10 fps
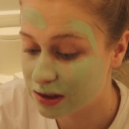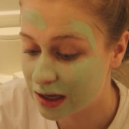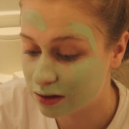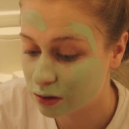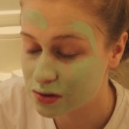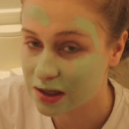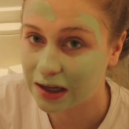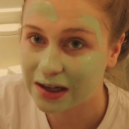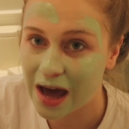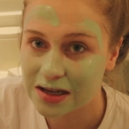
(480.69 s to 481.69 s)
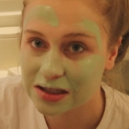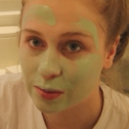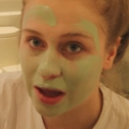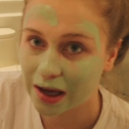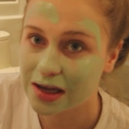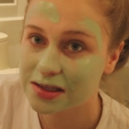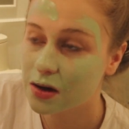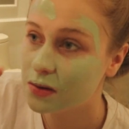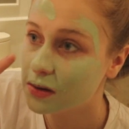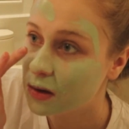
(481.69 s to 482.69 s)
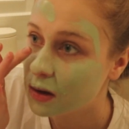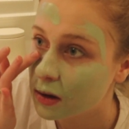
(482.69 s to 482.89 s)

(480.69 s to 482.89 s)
to get those like nasty blackheads out.